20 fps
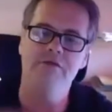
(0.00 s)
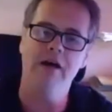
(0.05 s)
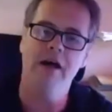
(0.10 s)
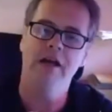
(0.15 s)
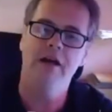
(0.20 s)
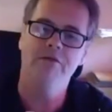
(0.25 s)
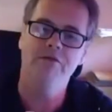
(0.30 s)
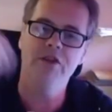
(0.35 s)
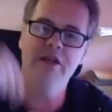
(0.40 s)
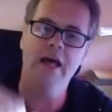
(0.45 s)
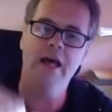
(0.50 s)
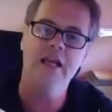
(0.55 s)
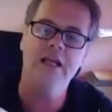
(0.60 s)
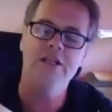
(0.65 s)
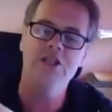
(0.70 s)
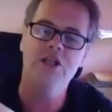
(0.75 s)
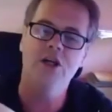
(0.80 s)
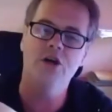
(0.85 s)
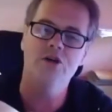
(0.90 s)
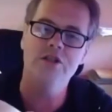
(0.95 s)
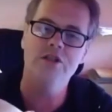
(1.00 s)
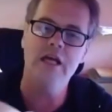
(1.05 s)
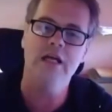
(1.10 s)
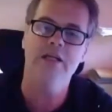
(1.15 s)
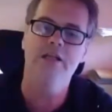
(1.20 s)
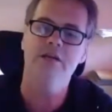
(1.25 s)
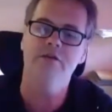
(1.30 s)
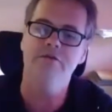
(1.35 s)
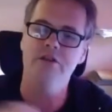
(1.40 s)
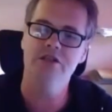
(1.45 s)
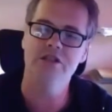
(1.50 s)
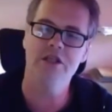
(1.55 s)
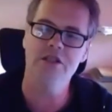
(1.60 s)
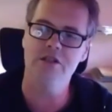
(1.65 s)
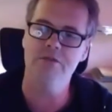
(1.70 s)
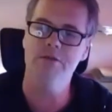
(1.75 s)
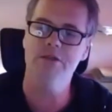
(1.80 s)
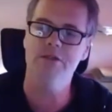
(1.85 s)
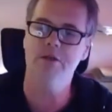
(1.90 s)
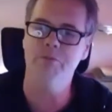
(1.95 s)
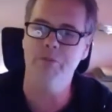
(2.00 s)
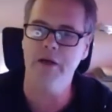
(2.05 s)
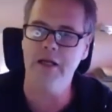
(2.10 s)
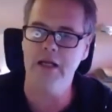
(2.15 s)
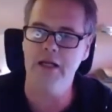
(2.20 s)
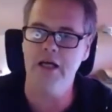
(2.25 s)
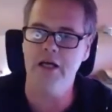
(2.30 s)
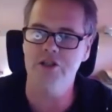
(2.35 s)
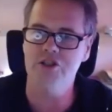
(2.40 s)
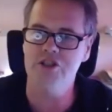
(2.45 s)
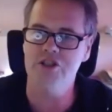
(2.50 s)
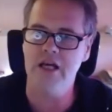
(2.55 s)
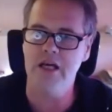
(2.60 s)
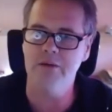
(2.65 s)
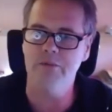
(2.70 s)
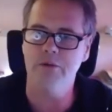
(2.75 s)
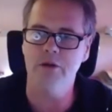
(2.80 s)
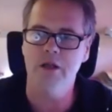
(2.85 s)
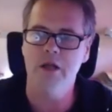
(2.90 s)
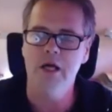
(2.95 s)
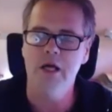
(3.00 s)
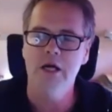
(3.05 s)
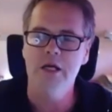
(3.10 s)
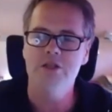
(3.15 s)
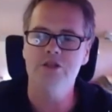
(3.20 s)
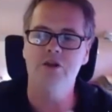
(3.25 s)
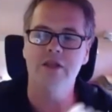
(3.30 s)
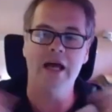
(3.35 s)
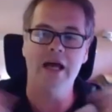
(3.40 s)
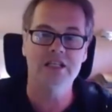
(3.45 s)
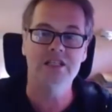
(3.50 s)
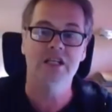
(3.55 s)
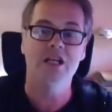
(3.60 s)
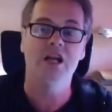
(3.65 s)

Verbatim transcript: And if the energy goes negative, the system is completely unstable. So that is in a